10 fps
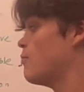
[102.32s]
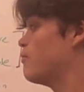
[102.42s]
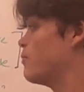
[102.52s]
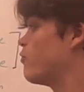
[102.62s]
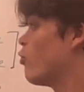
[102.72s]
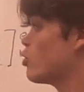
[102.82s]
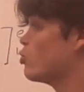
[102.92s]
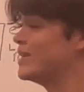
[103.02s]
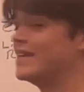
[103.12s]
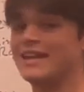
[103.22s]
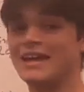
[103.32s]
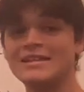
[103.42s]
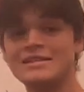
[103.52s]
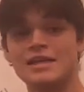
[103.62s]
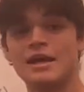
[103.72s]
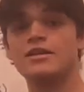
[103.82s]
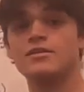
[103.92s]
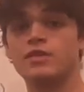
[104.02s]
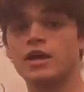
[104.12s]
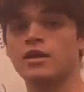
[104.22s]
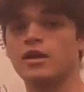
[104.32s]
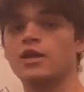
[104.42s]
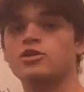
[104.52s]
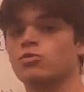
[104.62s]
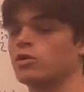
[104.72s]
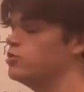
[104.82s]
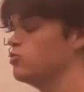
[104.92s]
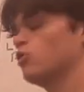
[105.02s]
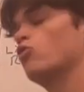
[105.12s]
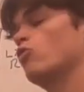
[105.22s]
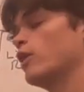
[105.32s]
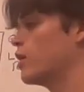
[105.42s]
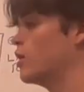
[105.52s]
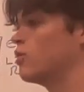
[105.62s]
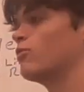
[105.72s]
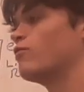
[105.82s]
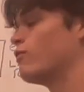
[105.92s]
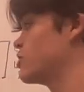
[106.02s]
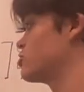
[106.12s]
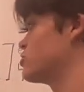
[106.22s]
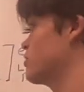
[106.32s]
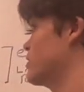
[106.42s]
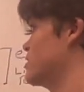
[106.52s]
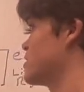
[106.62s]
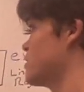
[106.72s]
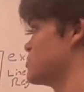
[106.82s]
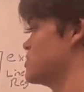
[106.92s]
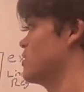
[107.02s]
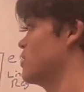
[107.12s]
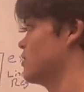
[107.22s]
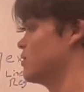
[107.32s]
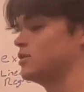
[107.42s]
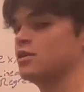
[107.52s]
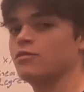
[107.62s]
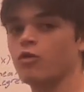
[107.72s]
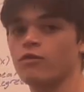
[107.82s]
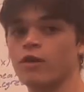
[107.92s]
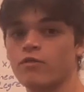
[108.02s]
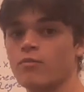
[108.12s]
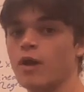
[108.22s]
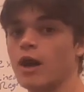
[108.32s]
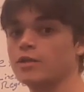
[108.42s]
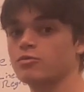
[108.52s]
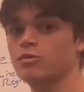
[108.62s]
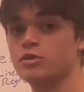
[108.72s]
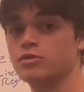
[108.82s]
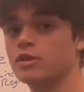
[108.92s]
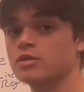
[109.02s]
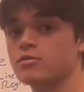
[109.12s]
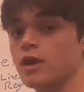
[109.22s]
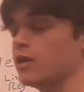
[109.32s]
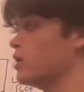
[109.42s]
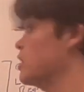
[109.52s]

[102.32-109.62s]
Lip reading: Before we get into any of that, I just want to do a quick refresher so that this comes to the forefront of our minds when we do this, right?